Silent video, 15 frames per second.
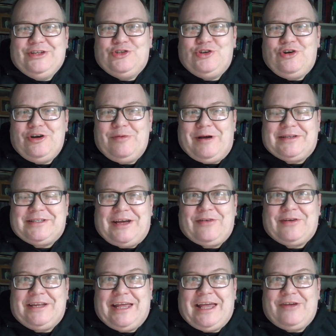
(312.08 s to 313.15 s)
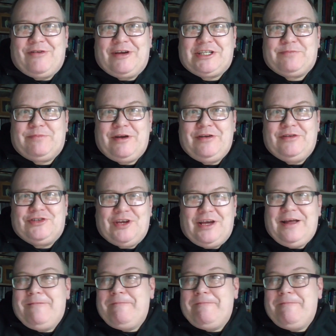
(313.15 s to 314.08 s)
talk about it? How can you get your experience?